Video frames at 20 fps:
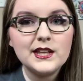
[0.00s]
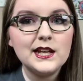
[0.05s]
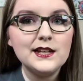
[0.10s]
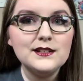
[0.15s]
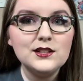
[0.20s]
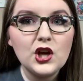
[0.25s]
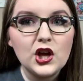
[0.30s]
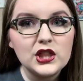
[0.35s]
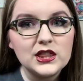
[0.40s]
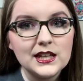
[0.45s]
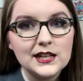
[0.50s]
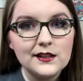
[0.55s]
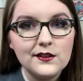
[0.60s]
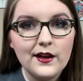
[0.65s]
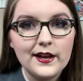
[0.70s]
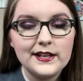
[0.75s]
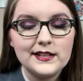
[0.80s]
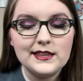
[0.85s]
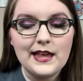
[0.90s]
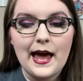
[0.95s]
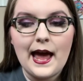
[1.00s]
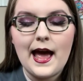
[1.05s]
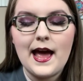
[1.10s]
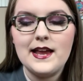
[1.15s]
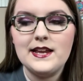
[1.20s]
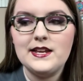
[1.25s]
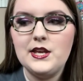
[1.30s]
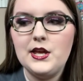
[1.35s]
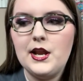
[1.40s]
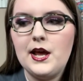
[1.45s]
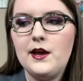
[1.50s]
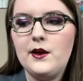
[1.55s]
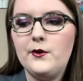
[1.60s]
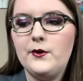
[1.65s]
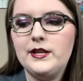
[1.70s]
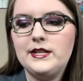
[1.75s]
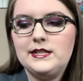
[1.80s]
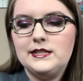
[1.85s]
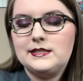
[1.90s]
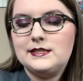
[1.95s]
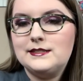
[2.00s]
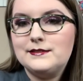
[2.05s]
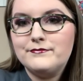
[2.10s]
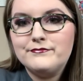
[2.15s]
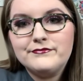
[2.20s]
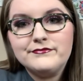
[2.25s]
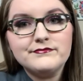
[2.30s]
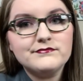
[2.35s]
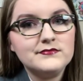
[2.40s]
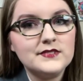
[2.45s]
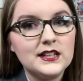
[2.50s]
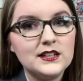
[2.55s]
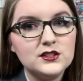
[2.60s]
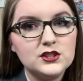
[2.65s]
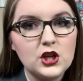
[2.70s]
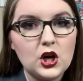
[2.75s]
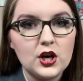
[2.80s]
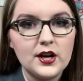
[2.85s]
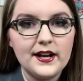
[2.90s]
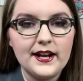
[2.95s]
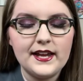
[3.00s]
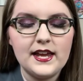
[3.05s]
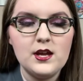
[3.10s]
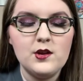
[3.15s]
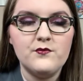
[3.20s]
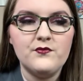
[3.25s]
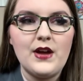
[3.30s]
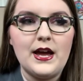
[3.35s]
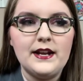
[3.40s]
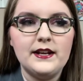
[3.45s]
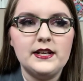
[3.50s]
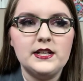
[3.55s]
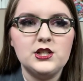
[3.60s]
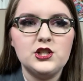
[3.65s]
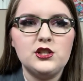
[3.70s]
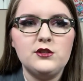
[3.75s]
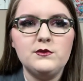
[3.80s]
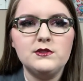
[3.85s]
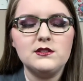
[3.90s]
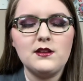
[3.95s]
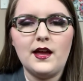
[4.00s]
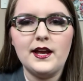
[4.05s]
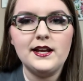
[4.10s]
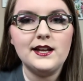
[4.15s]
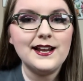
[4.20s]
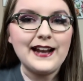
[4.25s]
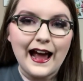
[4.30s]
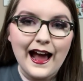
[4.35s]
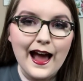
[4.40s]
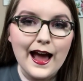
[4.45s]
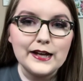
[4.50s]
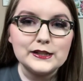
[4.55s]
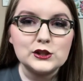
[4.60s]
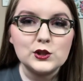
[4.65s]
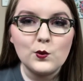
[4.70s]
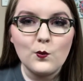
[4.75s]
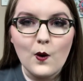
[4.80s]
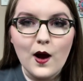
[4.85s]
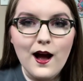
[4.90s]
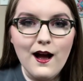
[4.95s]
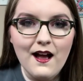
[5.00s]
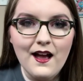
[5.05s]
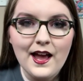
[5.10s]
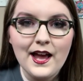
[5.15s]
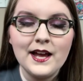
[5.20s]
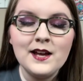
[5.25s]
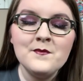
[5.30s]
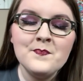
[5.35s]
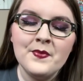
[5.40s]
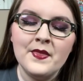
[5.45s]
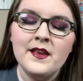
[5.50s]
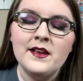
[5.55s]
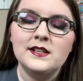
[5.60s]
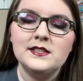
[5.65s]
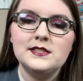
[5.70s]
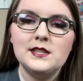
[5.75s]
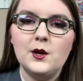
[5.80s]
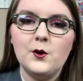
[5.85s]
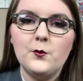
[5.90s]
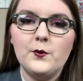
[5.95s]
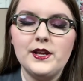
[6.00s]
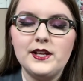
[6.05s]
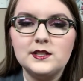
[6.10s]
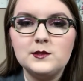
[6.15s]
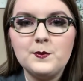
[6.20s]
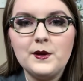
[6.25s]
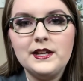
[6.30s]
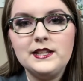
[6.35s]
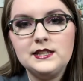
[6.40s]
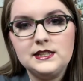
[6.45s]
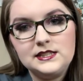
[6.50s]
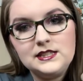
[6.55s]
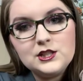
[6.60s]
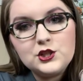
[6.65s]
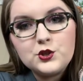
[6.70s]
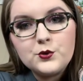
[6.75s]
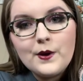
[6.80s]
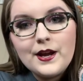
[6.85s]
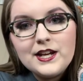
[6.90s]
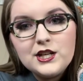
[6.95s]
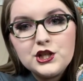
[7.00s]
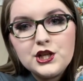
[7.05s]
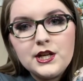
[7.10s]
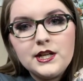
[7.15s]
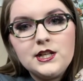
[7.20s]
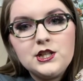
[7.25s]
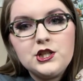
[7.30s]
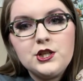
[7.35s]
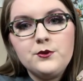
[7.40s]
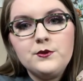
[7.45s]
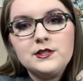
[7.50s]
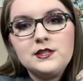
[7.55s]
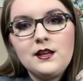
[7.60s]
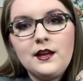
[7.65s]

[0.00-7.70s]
like that. You know, it just, sorry, I can't find it. And she was like, can I ask why? So we explained the situation and she was